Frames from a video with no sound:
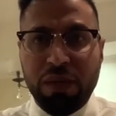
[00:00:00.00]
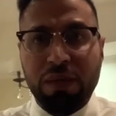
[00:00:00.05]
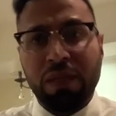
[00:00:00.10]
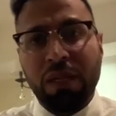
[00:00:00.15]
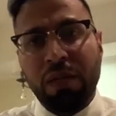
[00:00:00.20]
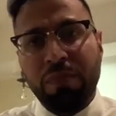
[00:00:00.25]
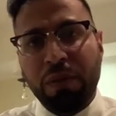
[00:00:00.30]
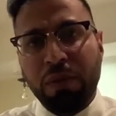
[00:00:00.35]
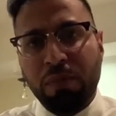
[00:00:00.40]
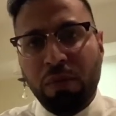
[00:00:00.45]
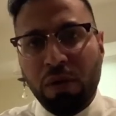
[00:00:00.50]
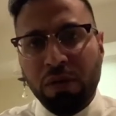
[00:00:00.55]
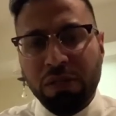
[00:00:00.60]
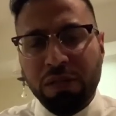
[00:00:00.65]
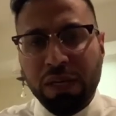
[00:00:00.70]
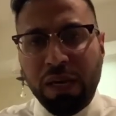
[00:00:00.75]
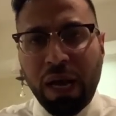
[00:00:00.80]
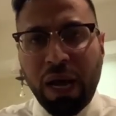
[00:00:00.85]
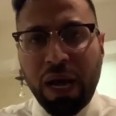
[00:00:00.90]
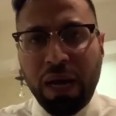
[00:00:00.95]
There'll be more
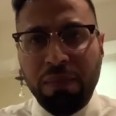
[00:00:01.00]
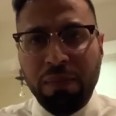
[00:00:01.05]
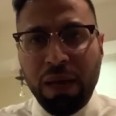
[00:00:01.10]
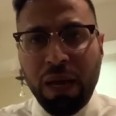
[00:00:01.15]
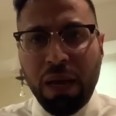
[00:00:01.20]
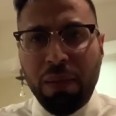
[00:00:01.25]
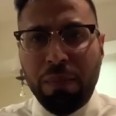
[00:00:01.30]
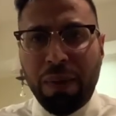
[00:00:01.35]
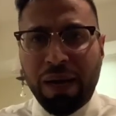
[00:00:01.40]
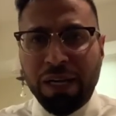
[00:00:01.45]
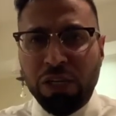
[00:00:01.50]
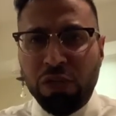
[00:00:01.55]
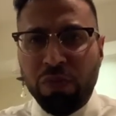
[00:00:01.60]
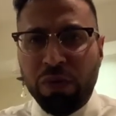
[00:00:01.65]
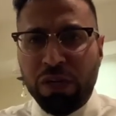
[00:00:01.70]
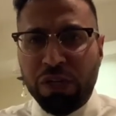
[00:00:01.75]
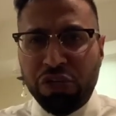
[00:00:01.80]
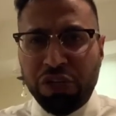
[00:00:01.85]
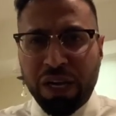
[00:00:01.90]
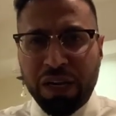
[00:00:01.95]
to come, but I just
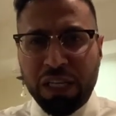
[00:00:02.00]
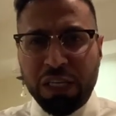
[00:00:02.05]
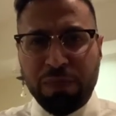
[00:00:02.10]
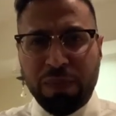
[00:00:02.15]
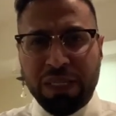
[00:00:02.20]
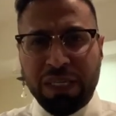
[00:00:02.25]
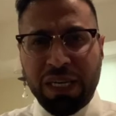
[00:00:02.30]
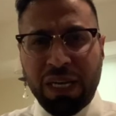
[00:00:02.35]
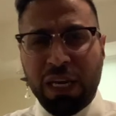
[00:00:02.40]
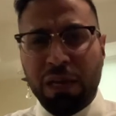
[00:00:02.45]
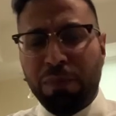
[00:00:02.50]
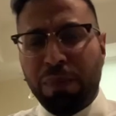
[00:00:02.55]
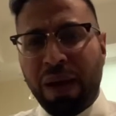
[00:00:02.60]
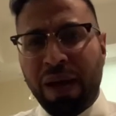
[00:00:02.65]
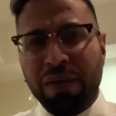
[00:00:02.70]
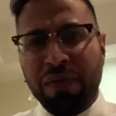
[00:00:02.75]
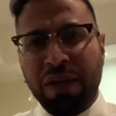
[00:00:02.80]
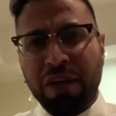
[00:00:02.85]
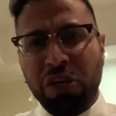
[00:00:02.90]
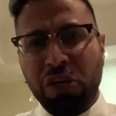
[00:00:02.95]
want to share this particular
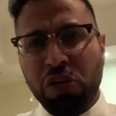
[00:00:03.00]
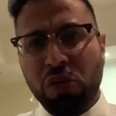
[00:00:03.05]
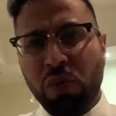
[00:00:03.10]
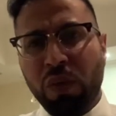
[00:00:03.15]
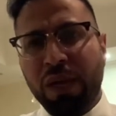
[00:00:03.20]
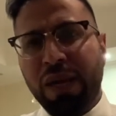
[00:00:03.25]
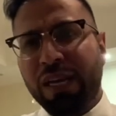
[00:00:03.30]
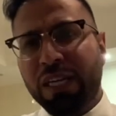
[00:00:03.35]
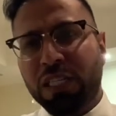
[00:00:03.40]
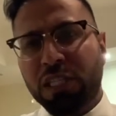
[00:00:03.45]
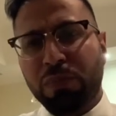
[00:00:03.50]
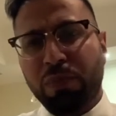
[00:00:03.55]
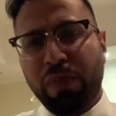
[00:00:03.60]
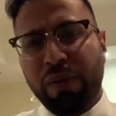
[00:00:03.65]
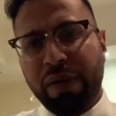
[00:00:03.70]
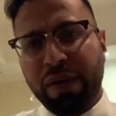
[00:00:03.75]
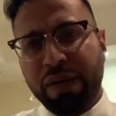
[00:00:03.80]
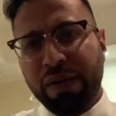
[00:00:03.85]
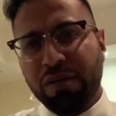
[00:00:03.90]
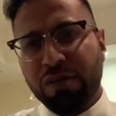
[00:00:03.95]
part, that you will
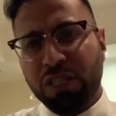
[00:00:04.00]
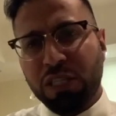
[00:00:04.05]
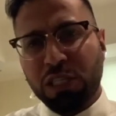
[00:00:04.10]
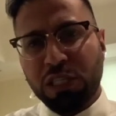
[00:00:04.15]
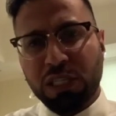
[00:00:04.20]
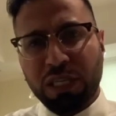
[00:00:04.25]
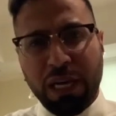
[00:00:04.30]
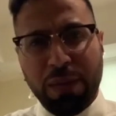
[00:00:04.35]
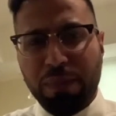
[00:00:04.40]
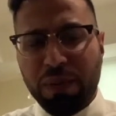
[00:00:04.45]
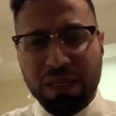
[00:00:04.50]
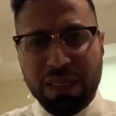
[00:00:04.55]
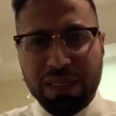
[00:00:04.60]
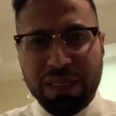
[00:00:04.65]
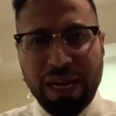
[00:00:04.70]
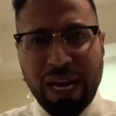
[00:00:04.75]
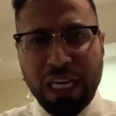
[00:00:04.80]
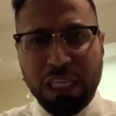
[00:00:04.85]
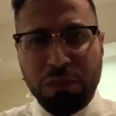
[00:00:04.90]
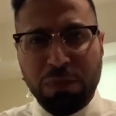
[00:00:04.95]
experience sleepless
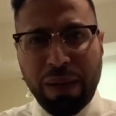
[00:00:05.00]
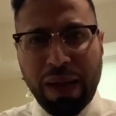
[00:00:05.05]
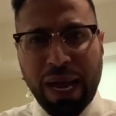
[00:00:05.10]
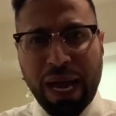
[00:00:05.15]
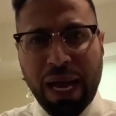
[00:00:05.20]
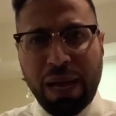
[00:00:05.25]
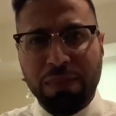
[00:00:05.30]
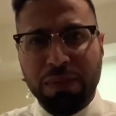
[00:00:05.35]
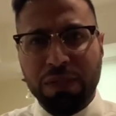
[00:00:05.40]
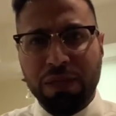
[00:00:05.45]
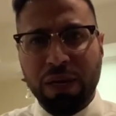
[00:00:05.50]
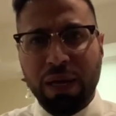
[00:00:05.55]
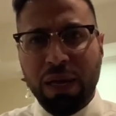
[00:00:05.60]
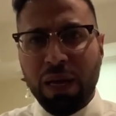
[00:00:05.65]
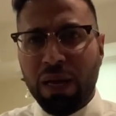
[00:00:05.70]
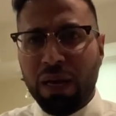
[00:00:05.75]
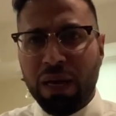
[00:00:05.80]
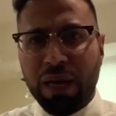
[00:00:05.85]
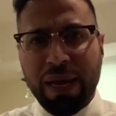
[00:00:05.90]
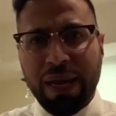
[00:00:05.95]
nights, perhaps
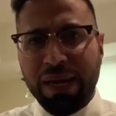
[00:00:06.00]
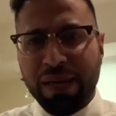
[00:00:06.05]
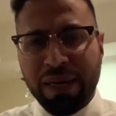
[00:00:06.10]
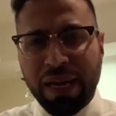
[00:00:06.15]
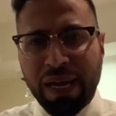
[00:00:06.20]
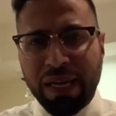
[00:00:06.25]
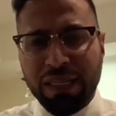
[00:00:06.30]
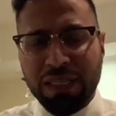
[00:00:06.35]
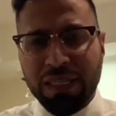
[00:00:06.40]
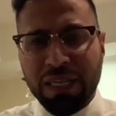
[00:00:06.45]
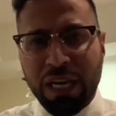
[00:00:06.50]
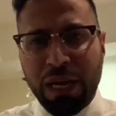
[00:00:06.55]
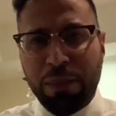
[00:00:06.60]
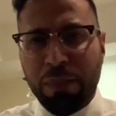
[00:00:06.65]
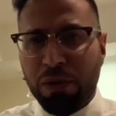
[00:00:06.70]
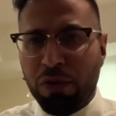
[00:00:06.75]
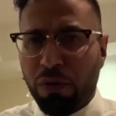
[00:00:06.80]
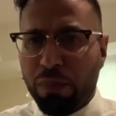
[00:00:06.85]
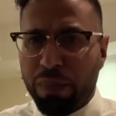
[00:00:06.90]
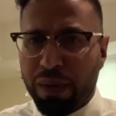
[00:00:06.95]
late night
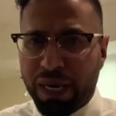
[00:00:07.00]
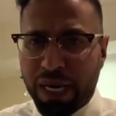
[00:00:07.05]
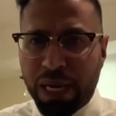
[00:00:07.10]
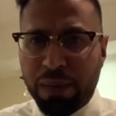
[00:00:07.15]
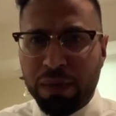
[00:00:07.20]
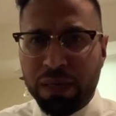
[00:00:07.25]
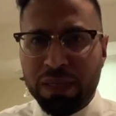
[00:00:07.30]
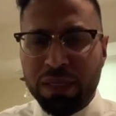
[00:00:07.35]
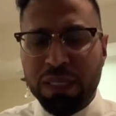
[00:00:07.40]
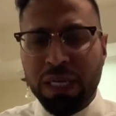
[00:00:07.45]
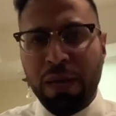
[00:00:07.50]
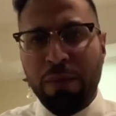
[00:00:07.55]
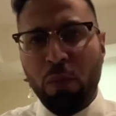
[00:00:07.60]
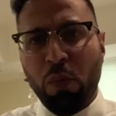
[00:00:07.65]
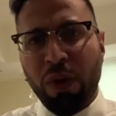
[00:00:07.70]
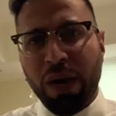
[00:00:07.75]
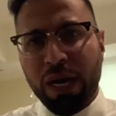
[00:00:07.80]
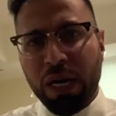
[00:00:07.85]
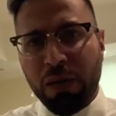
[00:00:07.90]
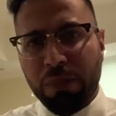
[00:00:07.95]
sleeping, not being able to sleep,
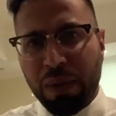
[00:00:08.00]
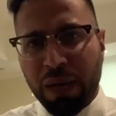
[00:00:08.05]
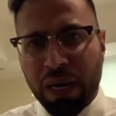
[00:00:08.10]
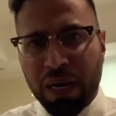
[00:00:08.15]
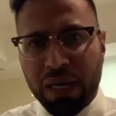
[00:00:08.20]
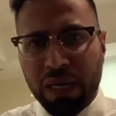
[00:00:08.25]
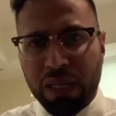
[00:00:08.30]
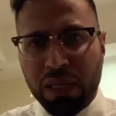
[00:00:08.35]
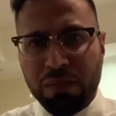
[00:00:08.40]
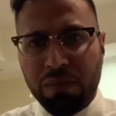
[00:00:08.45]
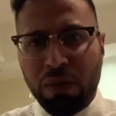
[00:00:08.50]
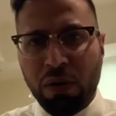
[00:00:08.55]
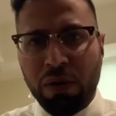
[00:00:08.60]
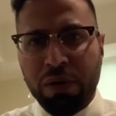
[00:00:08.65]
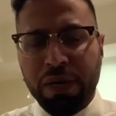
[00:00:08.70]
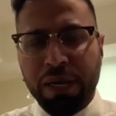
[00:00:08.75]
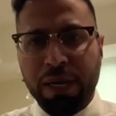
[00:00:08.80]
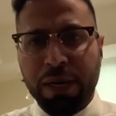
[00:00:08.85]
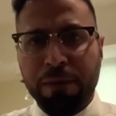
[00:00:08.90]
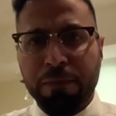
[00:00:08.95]
waking up early in the
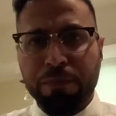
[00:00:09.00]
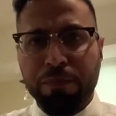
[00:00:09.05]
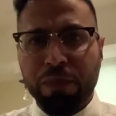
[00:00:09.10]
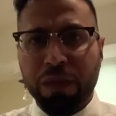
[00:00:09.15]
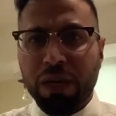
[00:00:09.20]
morning.